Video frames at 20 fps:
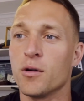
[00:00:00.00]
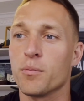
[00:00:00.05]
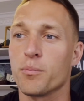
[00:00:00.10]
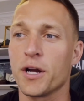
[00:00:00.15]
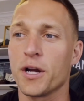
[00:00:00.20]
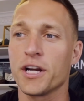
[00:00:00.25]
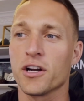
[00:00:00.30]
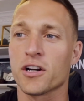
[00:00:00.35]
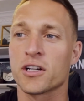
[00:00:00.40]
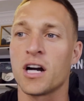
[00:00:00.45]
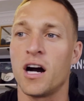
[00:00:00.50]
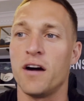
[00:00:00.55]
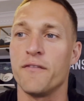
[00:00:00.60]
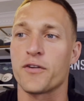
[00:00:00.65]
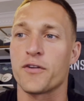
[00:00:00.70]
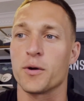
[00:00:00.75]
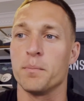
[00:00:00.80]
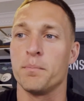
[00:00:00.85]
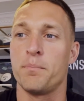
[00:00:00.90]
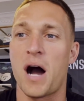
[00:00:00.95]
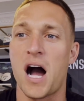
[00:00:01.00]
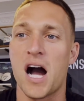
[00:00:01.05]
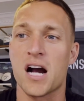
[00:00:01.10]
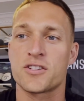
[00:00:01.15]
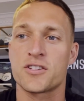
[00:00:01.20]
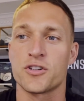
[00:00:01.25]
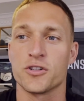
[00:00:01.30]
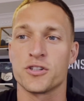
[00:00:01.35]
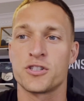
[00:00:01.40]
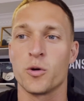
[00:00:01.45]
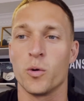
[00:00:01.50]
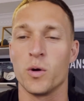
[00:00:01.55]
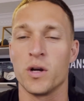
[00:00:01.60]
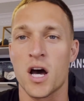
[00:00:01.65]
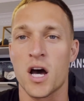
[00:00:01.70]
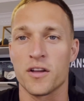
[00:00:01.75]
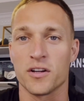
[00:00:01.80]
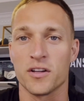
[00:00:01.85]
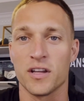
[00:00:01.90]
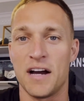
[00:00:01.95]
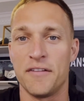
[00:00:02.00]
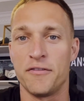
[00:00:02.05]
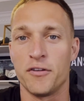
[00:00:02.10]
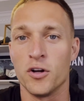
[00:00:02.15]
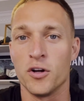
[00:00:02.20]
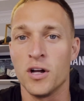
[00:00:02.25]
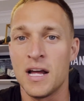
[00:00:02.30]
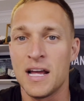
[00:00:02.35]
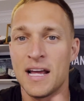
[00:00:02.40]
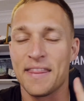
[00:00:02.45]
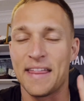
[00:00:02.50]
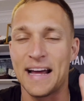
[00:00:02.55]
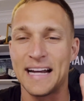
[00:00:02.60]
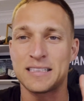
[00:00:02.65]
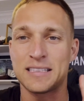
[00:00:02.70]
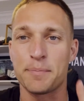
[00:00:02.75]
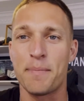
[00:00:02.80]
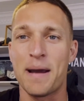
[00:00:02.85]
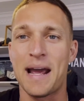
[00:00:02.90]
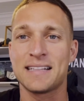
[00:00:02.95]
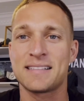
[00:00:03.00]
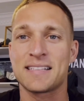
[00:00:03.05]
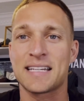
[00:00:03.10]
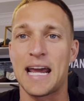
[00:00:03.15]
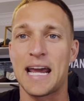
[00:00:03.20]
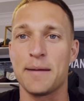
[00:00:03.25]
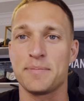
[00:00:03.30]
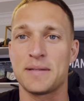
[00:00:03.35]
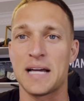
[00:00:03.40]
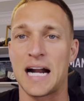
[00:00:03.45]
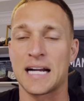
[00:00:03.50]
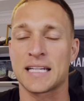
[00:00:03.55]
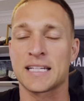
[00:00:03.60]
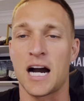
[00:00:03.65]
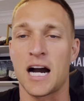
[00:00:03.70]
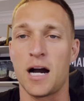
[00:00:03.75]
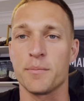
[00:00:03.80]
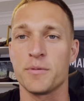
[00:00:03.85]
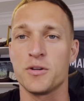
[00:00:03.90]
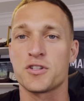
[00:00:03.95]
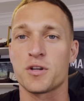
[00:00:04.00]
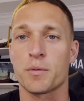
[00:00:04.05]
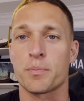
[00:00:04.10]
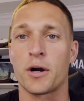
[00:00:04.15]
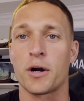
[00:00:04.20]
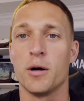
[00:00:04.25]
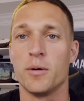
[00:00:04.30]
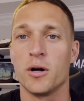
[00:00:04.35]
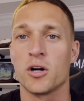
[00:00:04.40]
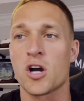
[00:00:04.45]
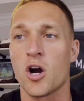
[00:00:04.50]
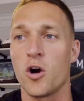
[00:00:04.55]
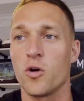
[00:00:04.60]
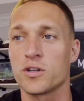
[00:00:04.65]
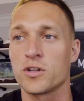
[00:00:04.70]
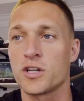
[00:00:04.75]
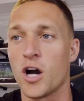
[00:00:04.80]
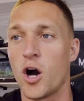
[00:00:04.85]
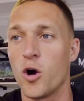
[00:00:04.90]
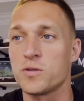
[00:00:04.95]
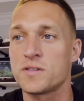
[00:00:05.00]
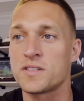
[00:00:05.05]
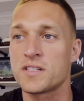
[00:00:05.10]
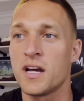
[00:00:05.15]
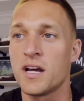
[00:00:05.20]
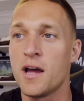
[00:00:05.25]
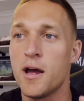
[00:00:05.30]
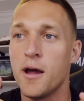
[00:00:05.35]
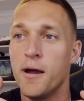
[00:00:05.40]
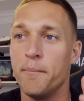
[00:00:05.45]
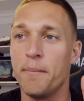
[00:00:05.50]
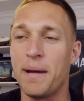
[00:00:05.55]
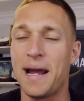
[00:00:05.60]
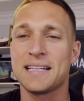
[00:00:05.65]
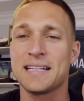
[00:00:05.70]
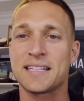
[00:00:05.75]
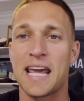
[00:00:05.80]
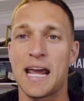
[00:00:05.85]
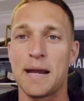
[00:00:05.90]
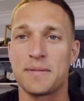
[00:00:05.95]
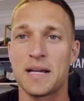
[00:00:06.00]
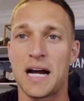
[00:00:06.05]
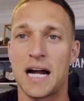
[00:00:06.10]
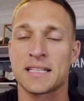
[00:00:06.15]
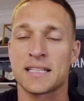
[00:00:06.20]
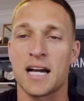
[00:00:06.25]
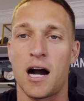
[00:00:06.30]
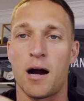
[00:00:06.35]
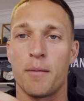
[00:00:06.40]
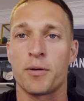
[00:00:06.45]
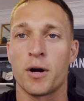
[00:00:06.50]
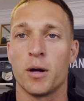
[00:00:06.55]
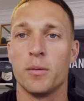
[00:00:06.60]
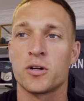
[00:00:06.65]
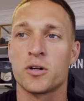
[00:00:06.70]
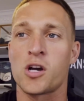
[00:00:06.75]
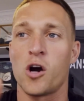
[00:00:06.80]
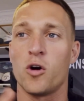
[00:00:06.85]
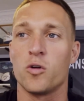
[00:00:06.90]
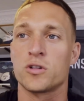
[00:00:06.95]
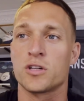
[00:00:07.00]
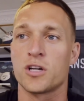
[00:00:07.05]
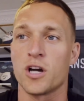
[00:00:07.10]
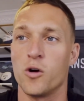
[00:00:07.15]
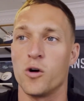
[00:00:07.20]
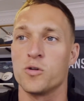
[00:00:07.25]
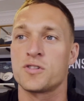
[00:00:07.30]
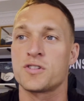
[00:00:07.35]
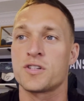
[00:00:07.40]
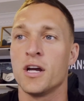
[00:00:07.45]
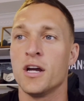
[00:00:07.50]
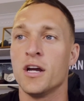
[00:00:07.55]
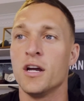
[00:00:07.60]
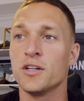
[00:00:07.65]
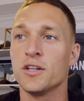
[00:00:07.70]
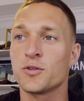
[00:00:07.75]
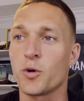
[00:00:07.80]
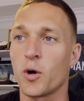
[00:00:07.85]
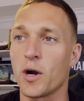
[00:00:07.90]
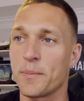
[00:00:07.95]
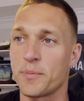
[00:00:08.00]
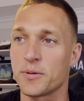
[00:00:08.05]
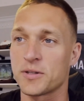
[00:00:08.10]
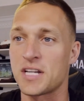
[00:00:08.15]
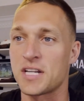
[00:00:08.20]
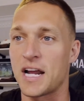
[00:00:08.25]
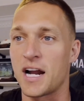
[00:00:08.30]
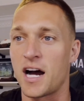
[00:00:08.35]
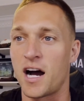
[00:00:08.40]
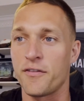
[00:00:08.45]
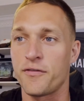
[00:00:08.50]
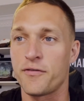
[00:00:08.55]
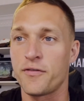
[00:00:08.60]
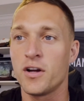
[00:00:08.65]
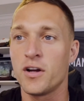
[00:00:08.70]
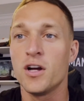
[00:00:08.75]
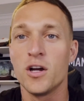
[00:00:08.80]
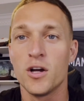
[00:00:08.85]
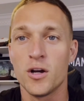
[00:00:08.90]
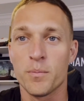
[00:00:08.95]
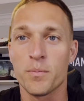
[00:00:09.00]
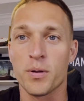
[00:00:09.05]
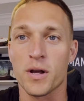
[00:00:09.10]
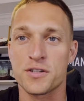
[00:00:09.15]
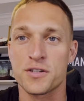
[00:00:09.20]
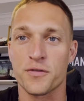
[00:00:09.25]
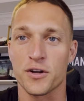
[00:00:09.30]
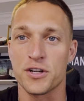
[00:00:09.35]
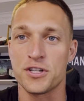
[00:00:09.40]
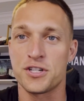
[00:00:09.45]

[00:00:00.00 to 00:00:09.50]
bring your comfort boxers to another level. That's manscaped.com, use the promo code GHOST. Manscaped.com, promo code GHOST, 20% off. Plus free